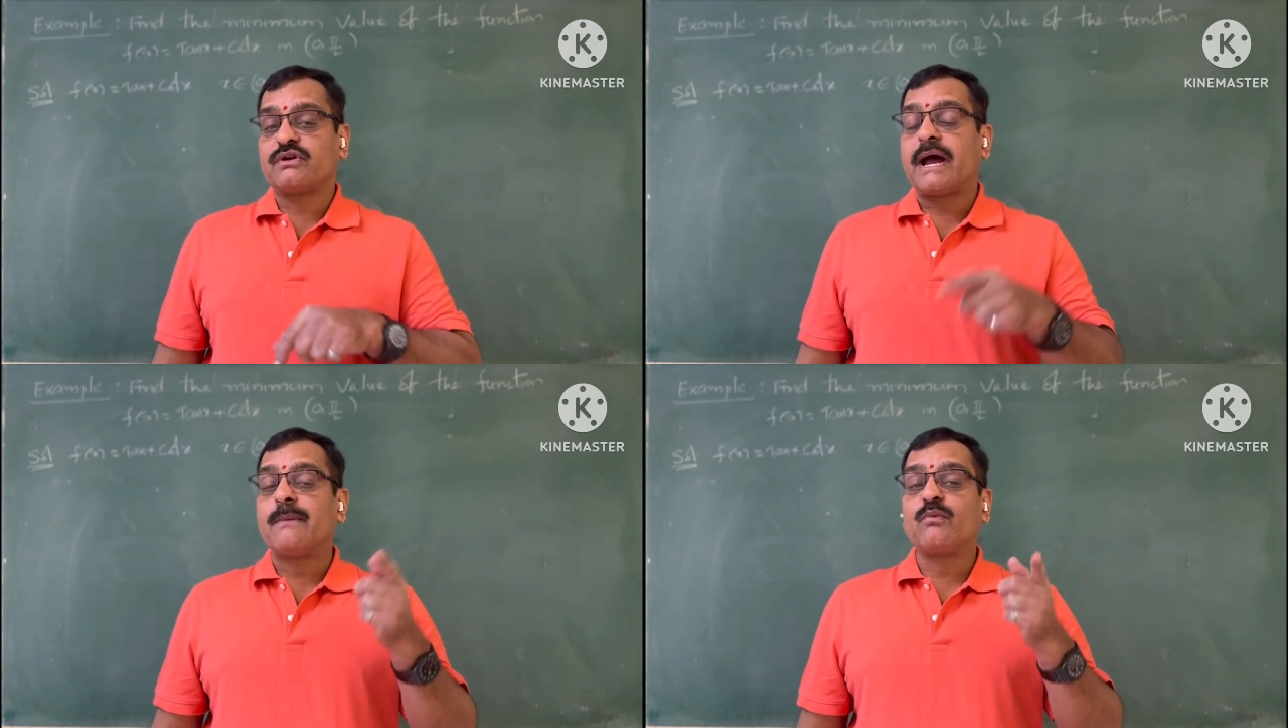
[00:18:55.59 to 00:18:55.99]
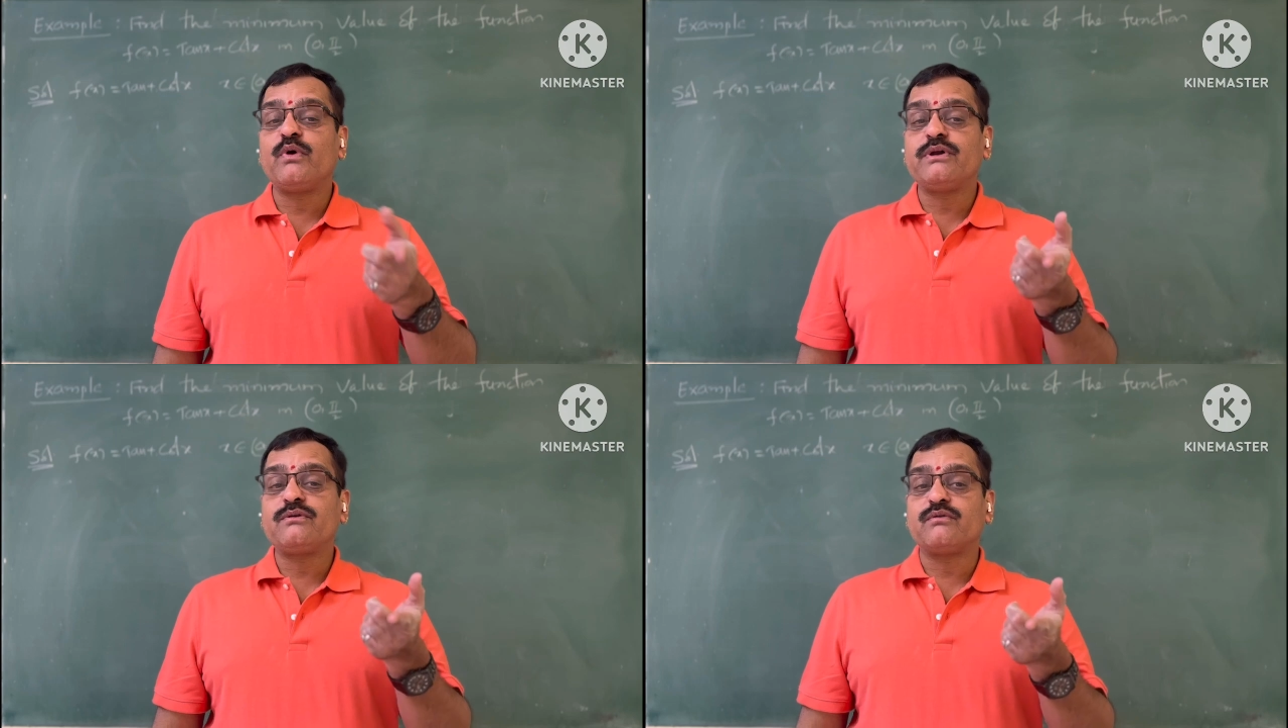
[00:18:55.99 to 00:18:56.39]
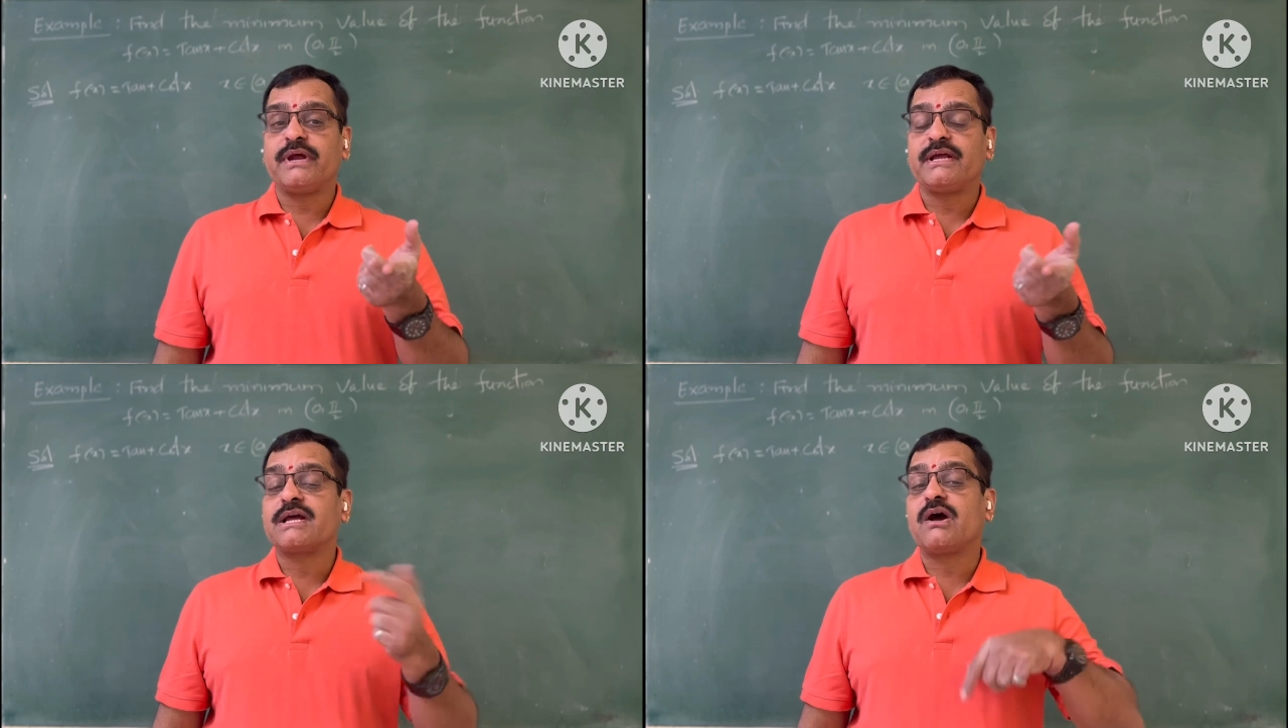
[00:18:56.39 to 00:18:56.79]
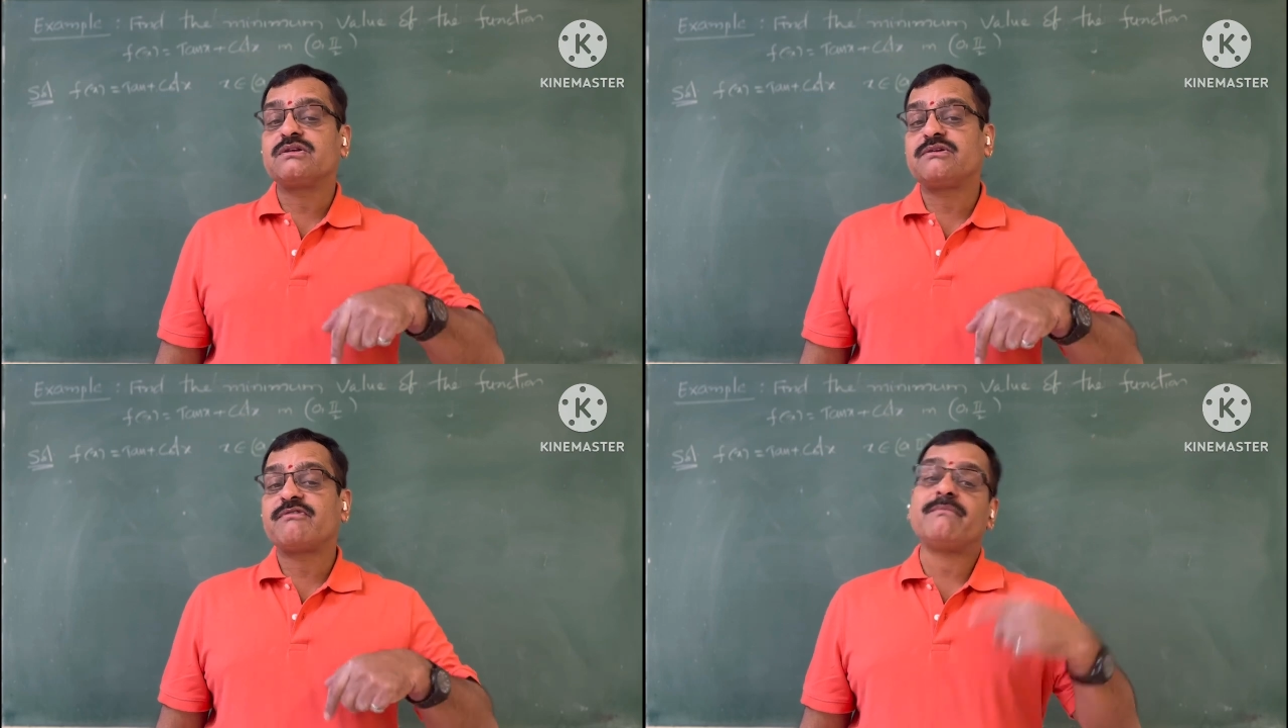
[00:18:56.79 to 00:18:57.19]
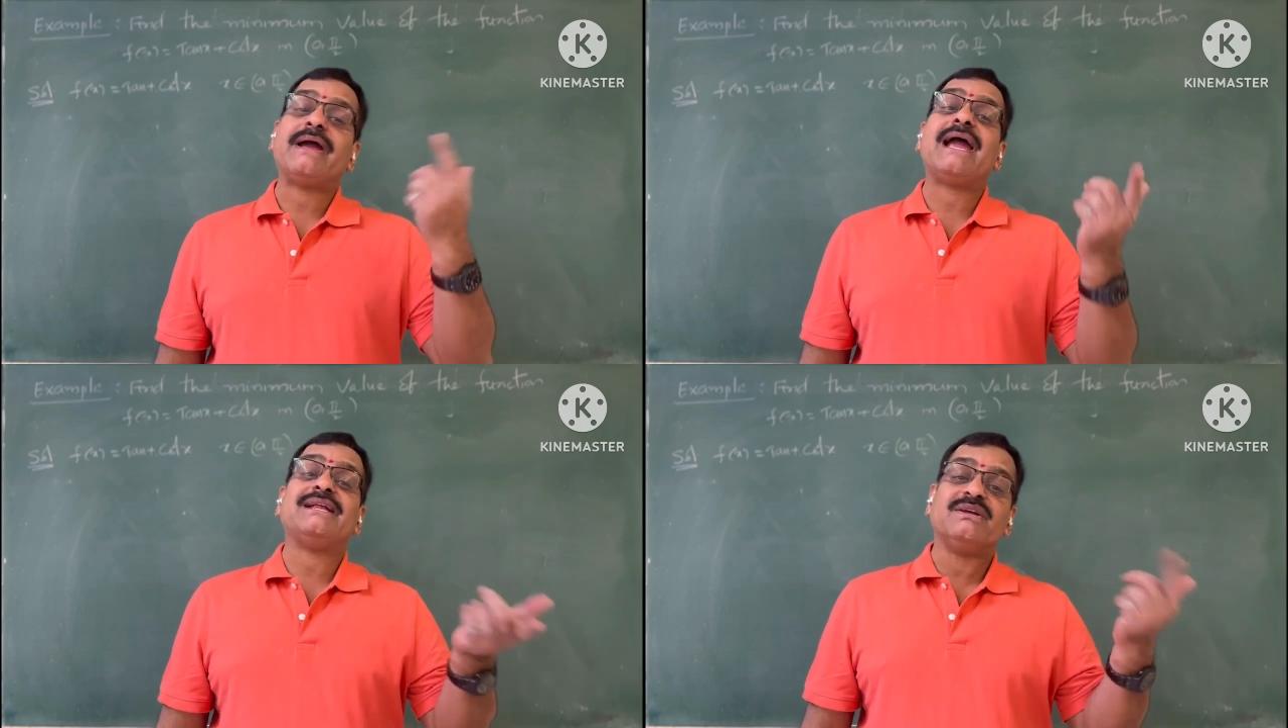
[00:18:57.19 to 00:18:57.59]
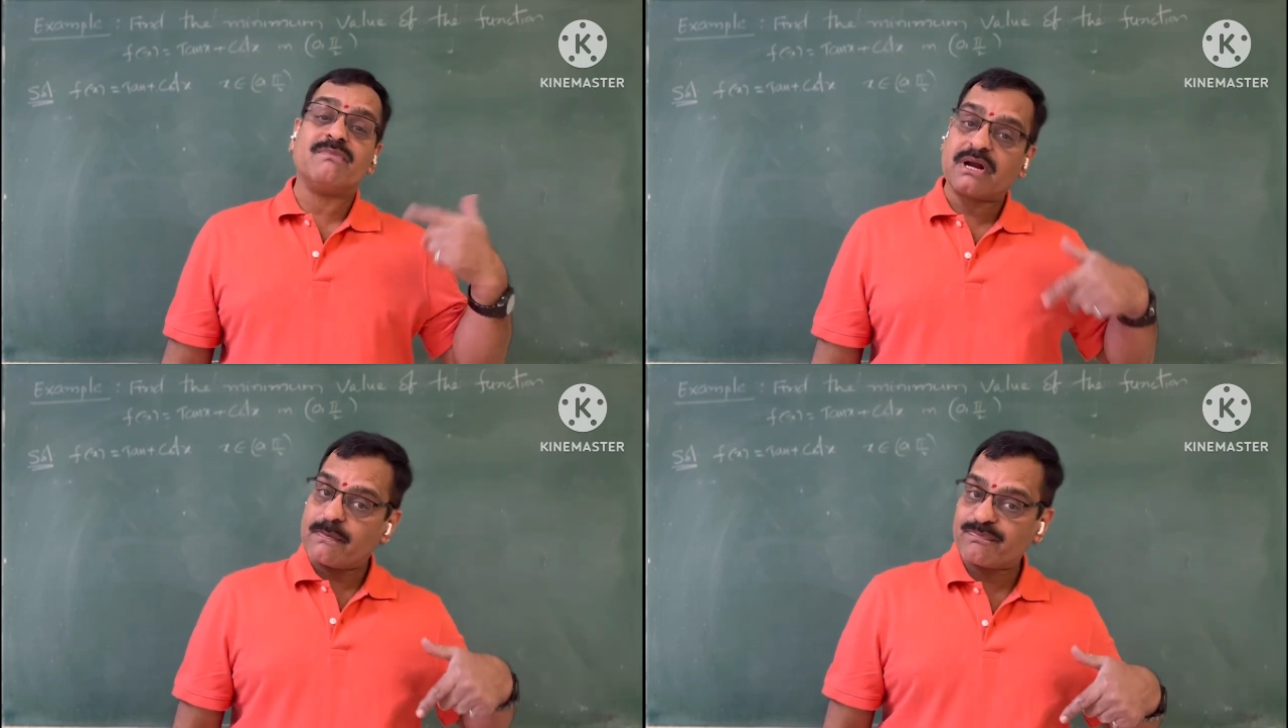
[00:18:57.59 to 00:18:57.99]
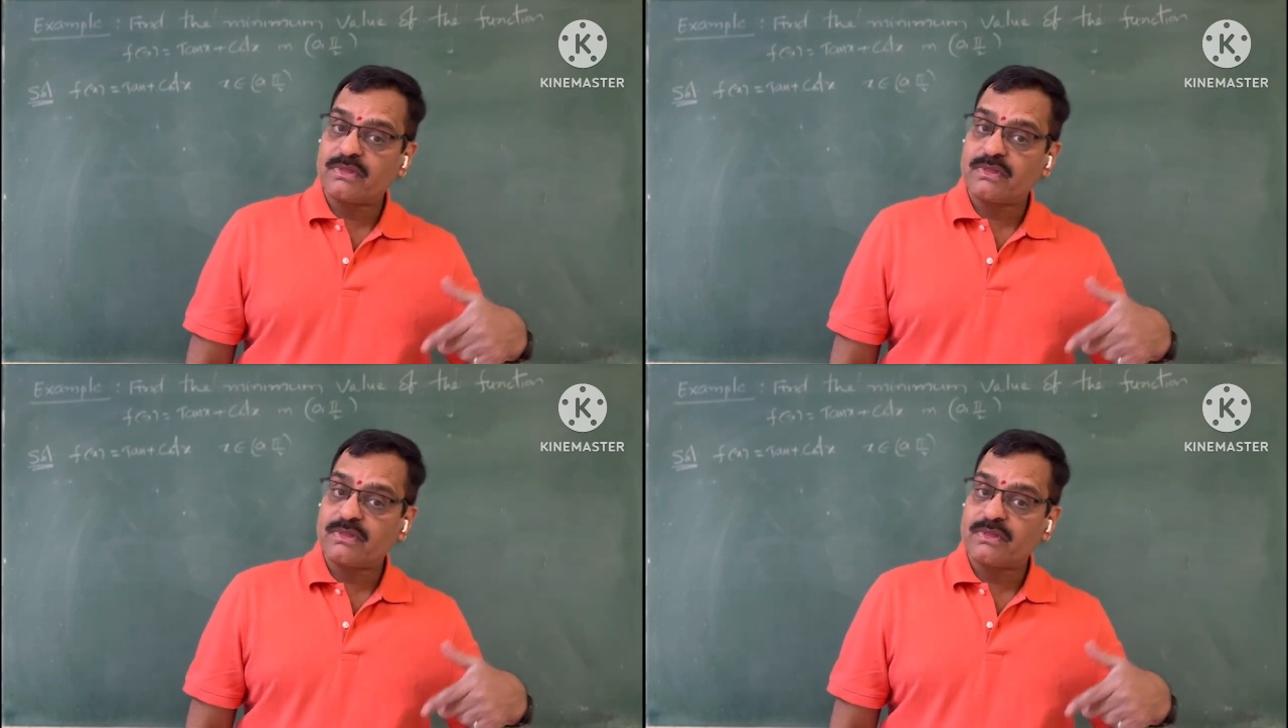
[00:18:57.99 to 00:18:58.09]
I am going to take the concept from algebra.